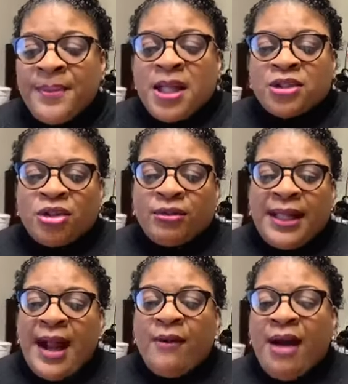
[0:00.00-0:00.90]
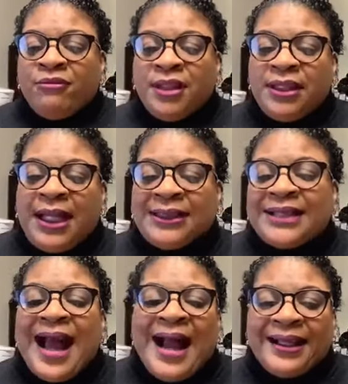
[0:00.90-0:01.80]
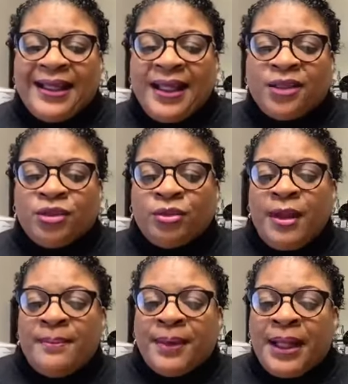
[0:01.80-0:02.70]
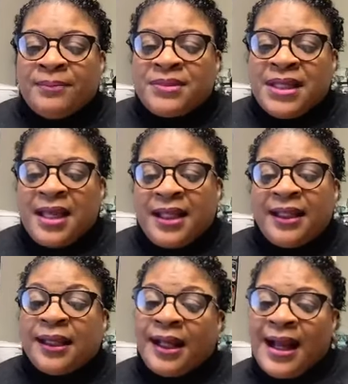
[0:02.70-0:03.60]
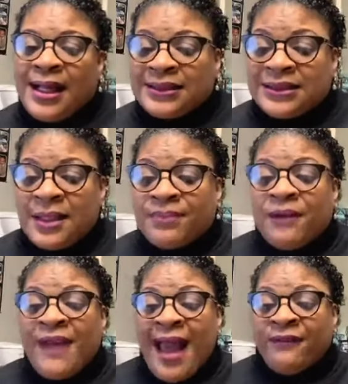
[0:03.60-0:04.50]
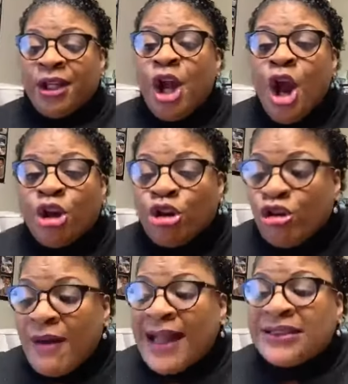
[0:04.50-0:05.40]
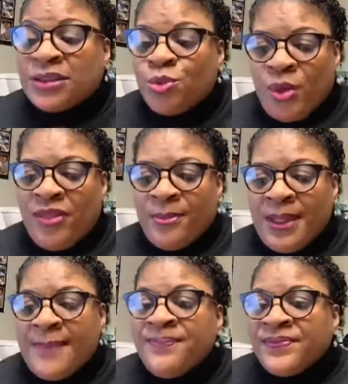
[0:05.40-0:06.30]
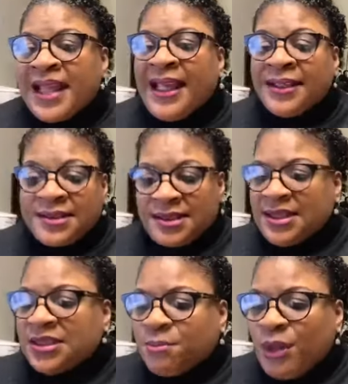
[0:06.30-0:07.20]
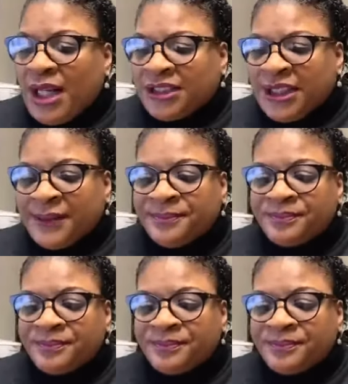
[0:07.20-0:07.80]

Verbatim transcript: So now I realize I can't do it, but I'm taking the concept of having Christ with me into this project.